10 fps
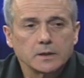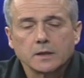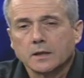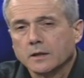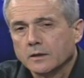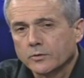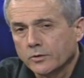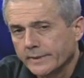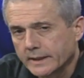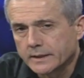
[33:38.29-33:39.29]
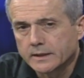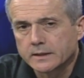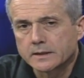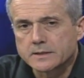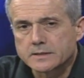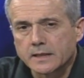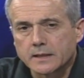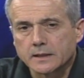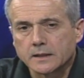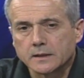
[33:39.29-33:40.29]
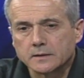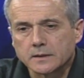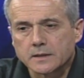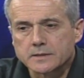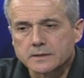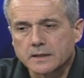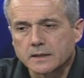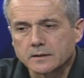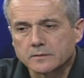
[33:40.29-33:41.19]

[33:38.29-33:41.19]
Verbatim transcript: Uh, Romanian is a uh, is a,